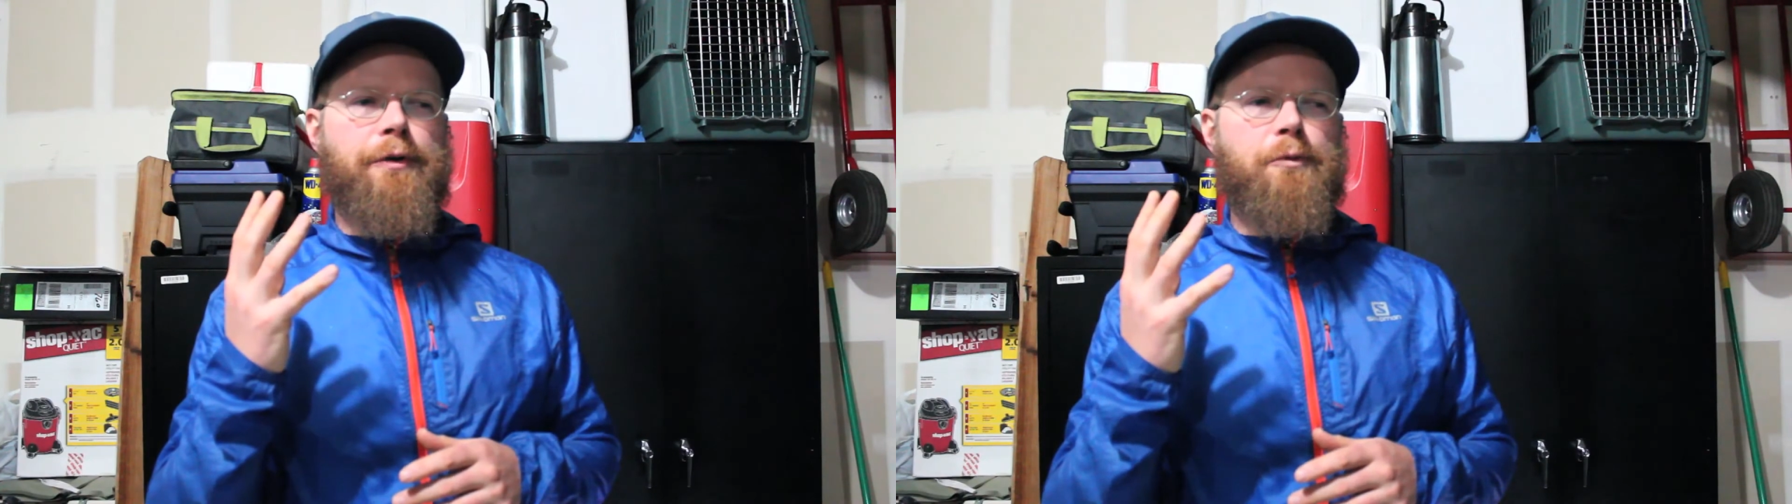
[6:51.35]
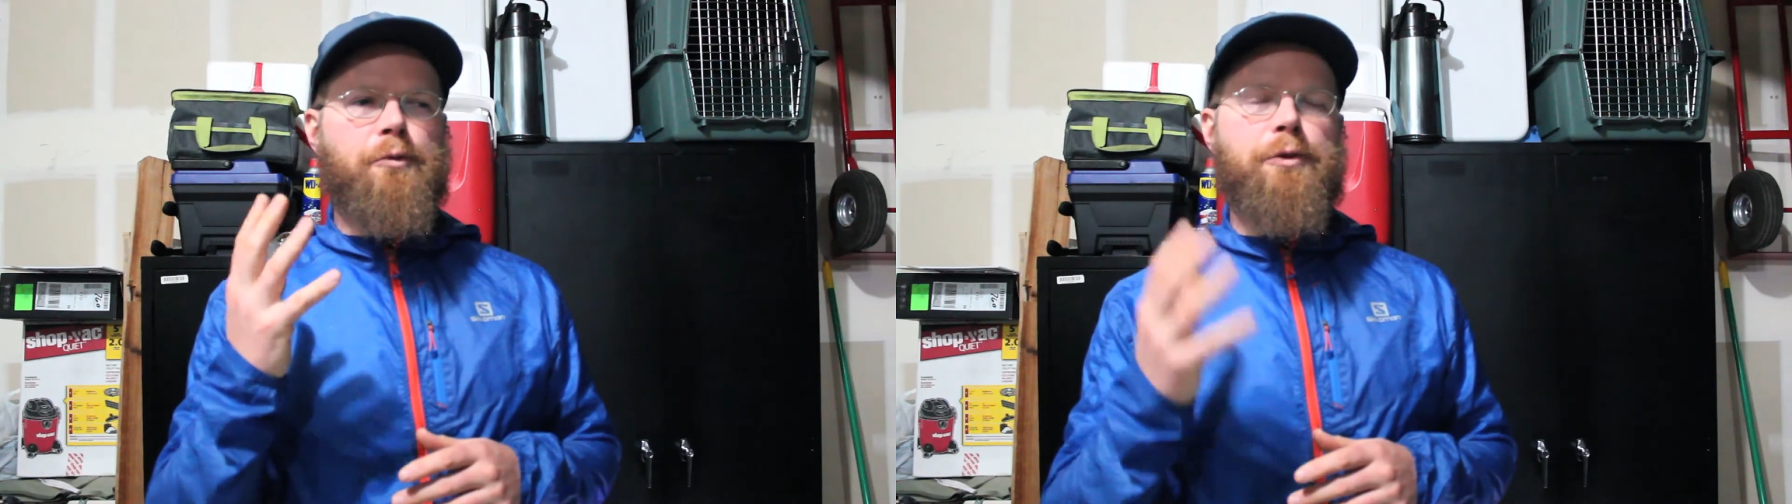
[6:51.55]

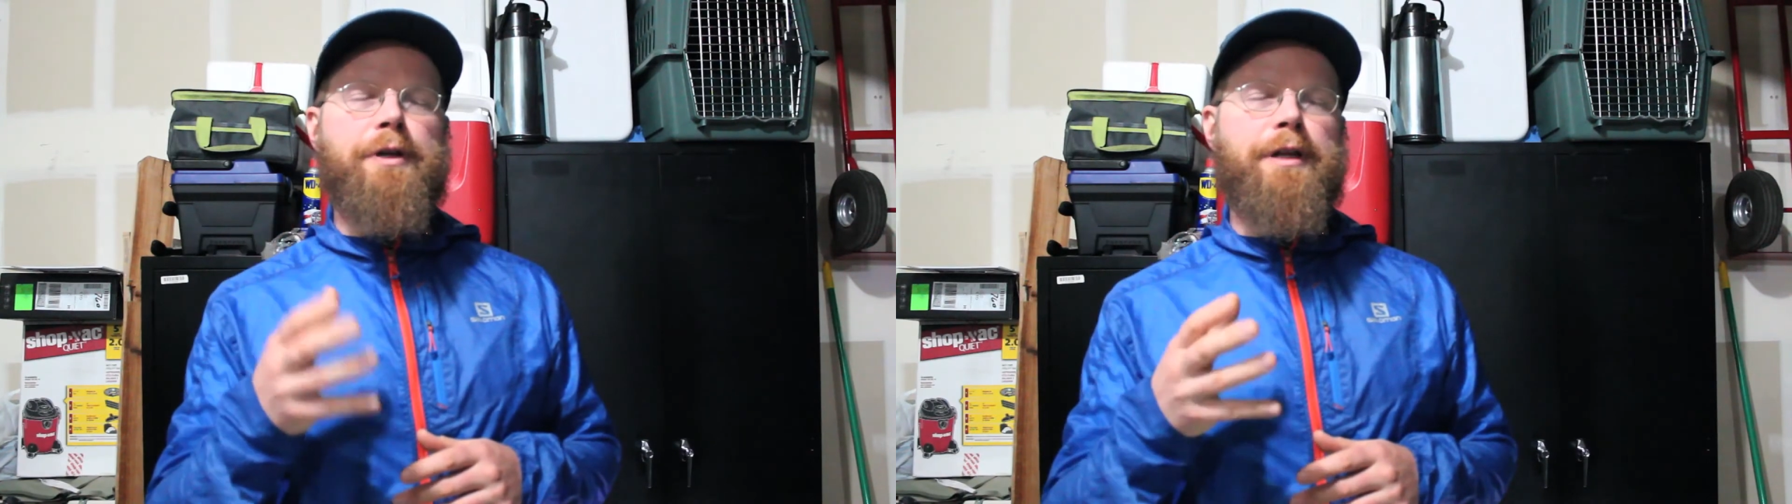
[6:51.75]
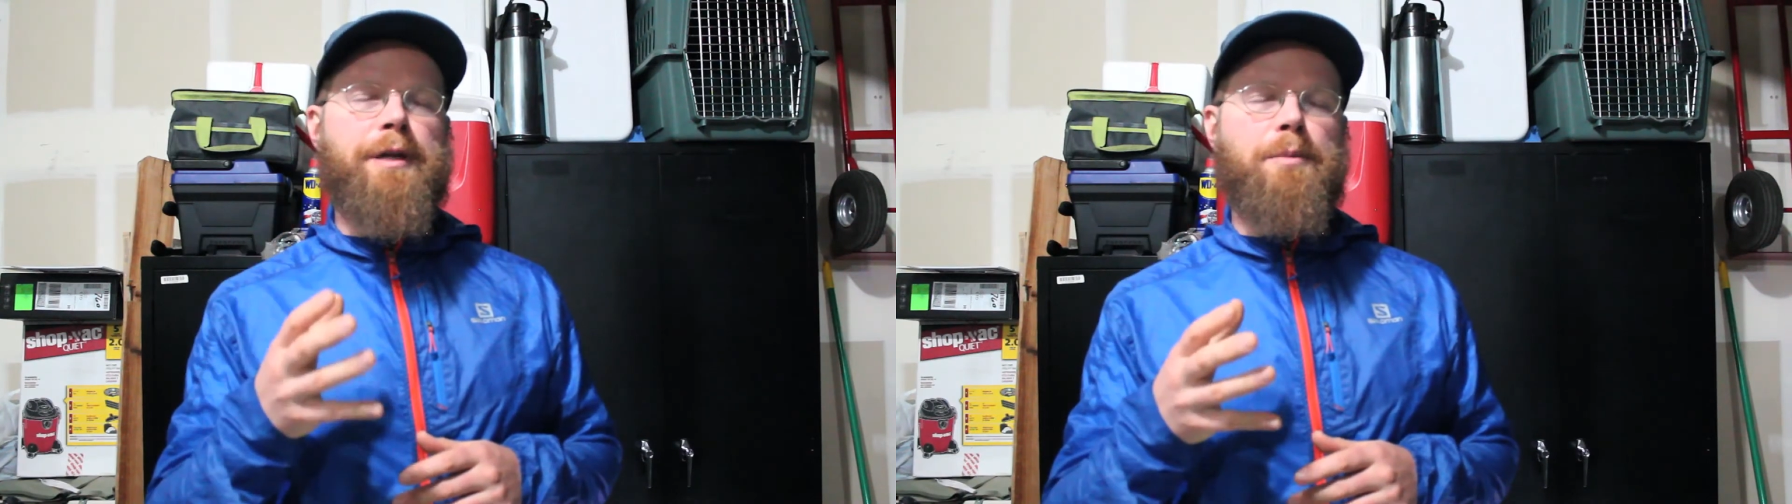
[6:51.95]

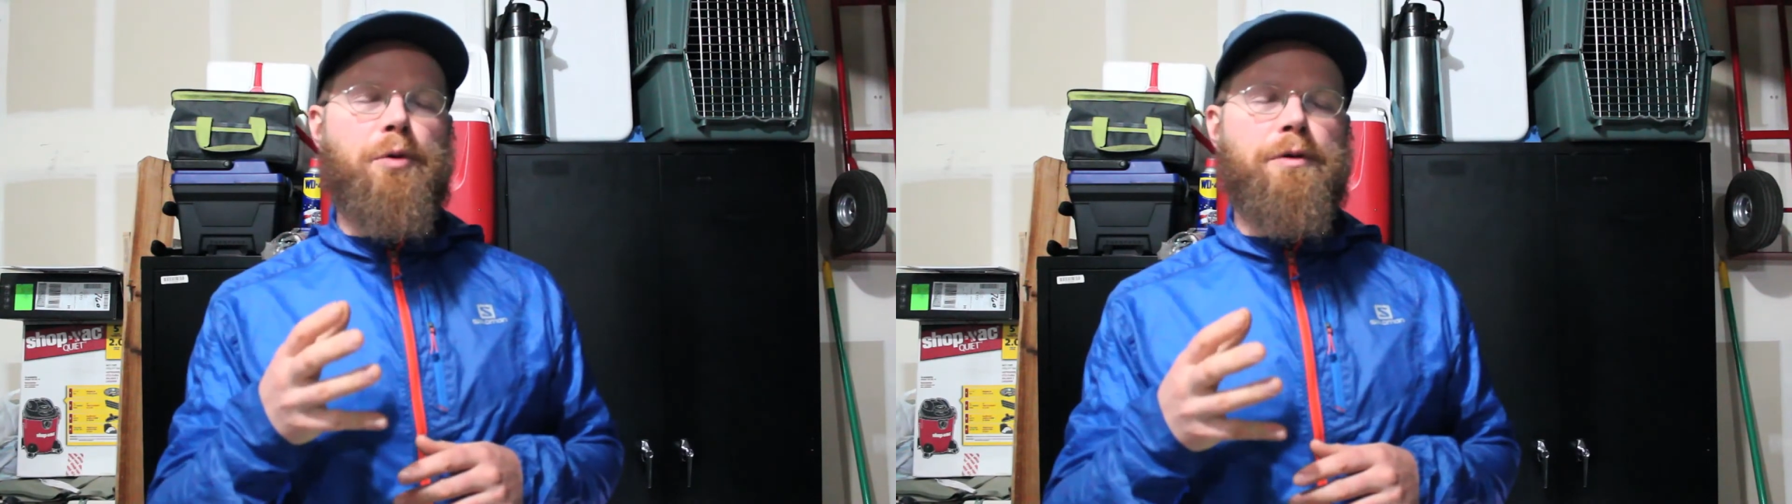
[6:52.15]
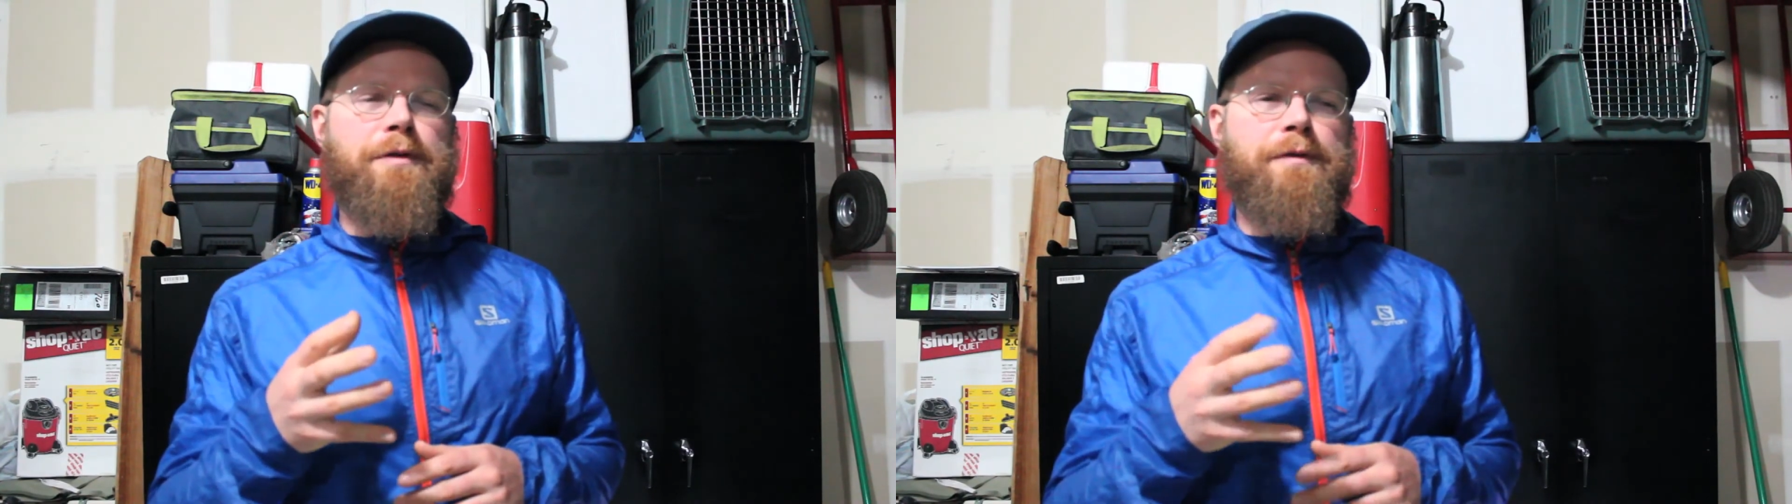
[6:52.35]
really
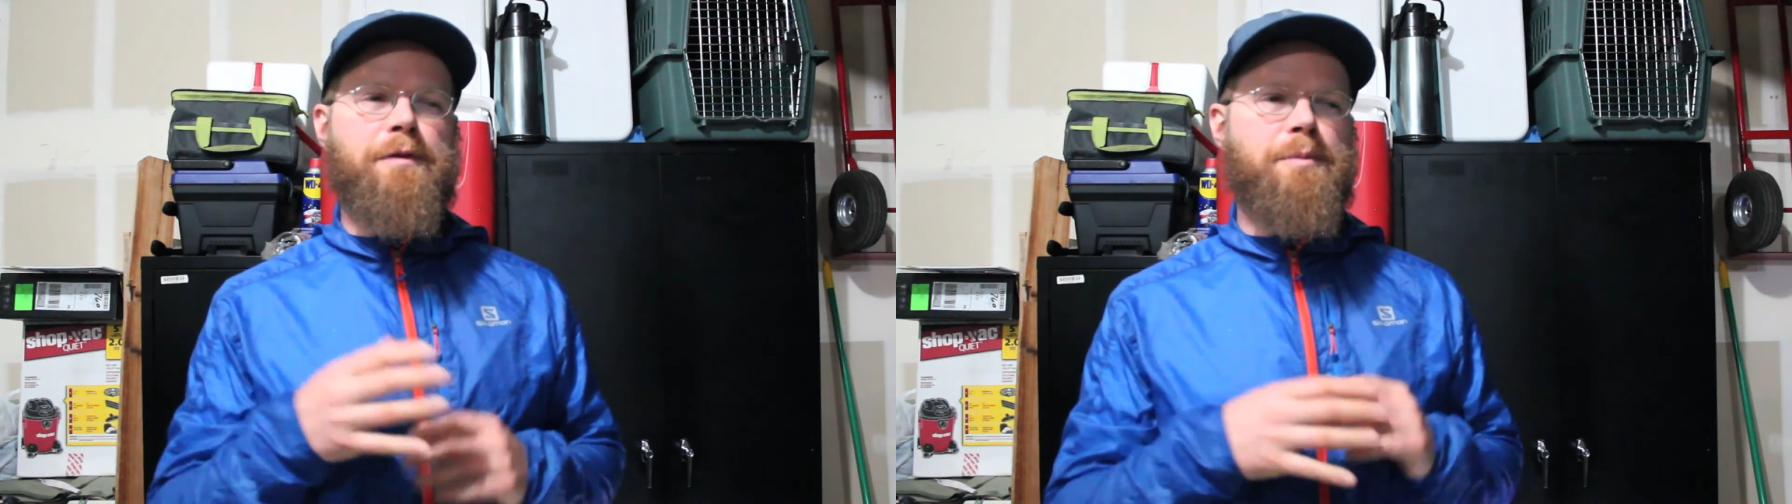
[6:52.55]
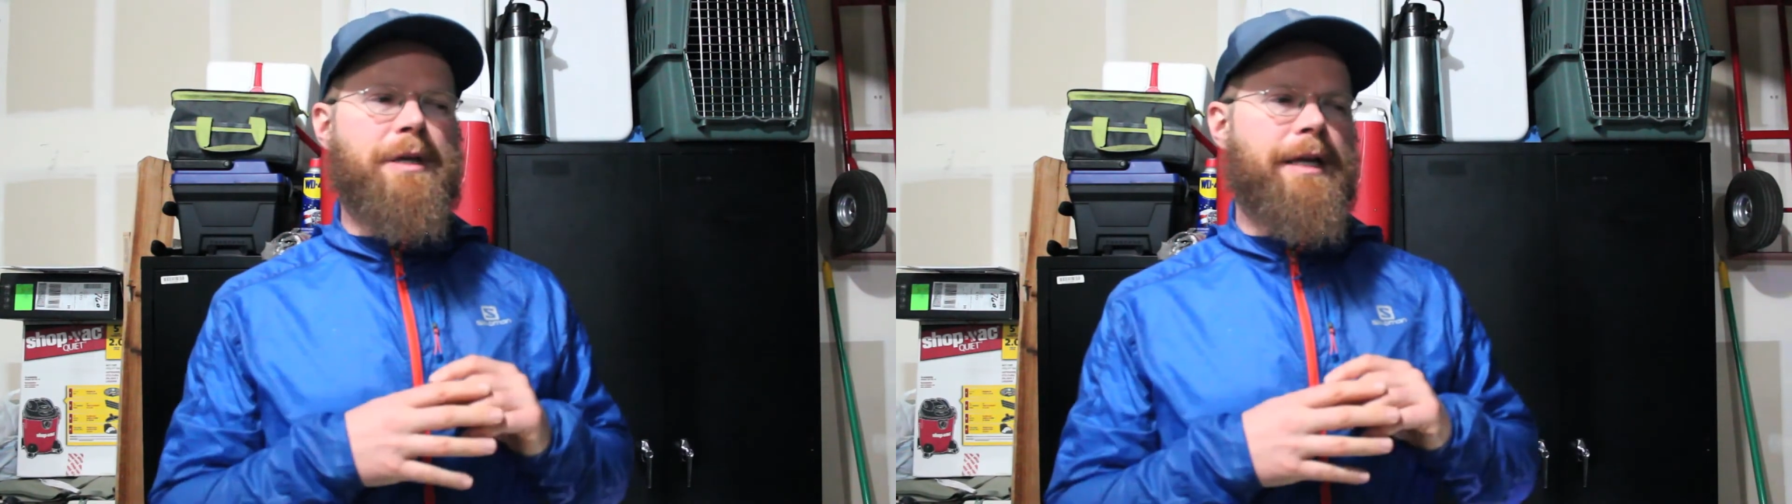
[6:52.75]
important
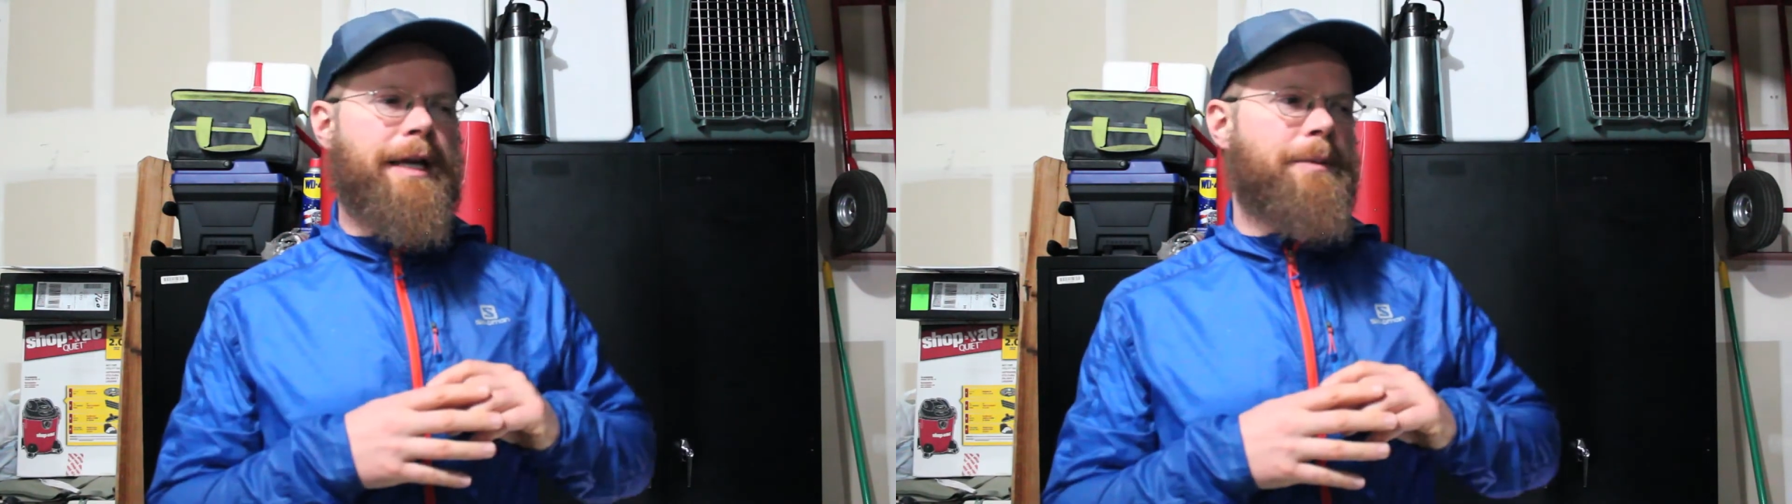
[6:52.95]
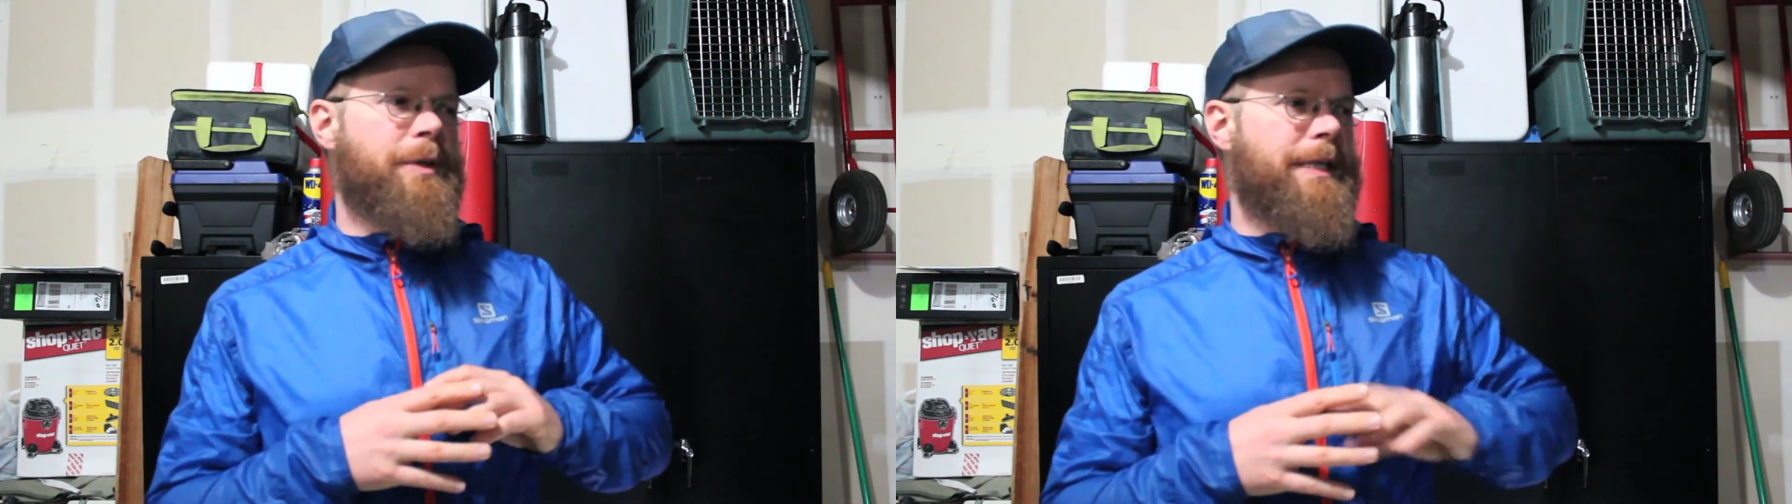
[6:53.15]
for being
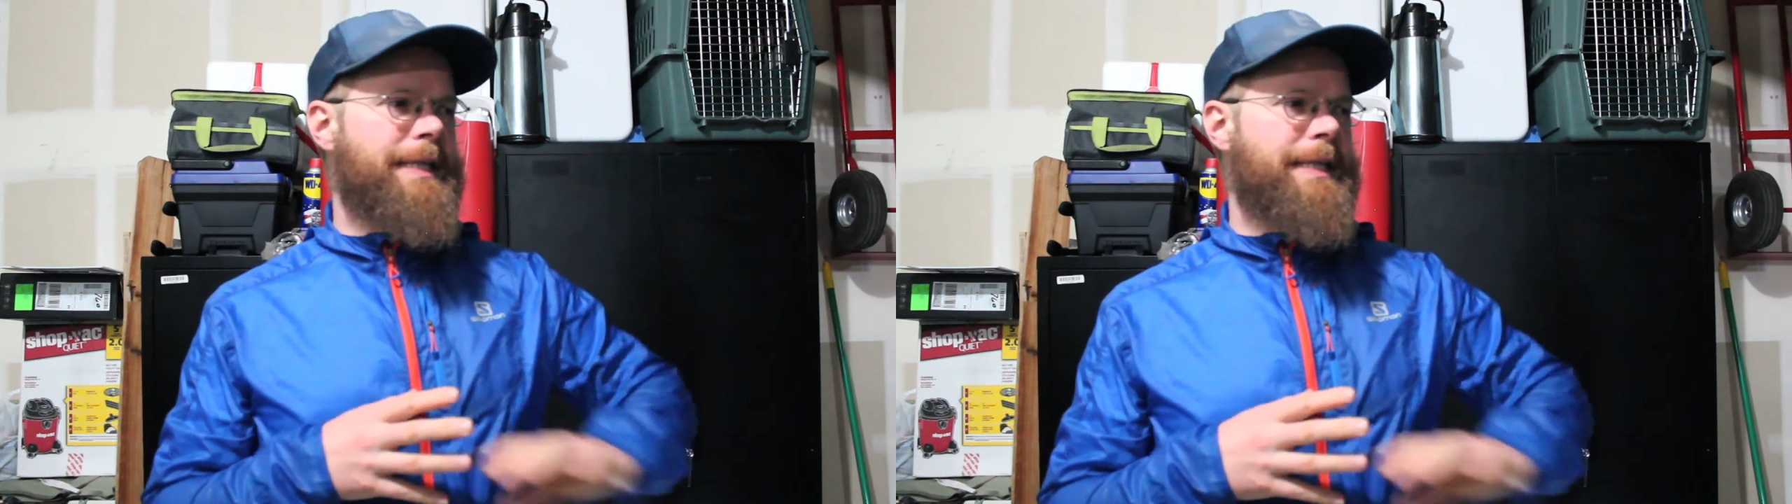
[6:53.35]
able to